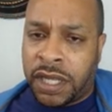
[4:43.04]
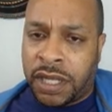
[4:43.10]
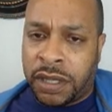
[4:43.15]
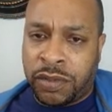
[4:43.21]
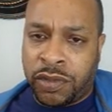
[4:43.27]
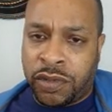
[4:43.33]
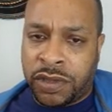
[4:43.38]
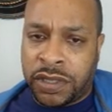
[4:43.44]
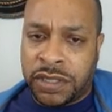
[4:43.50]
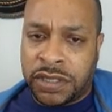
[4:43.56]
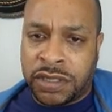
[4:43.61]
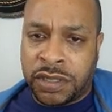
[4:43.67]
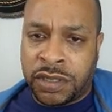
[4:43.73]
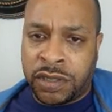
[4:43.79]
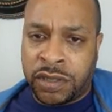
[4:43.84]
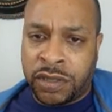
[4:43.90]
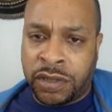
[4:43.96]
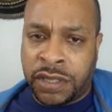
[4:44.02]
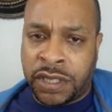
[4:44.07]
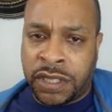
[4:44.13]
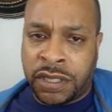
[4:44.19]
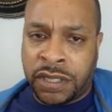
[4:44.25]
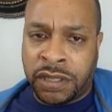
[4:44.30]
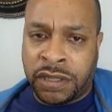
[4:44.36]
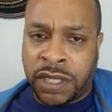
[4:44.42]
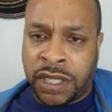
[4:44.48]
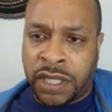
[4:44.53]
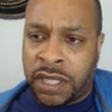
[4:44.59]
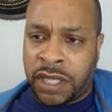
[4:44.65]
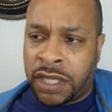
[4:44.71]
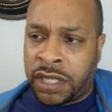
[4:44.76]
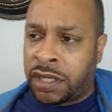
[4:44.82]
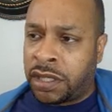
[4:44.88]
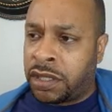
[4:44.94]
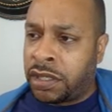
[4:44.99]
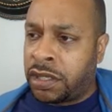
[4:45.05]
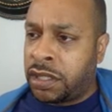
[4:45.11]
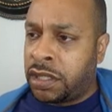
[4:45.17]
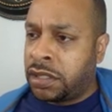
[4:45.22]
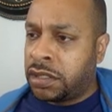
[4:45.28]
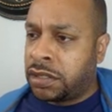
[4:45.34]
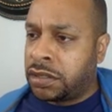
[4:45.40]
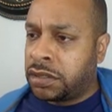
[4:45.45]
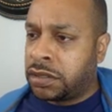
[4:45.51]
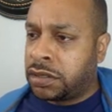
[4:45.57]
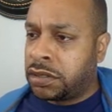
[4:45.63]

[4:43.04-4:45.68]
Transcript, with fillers: I'm going to go here and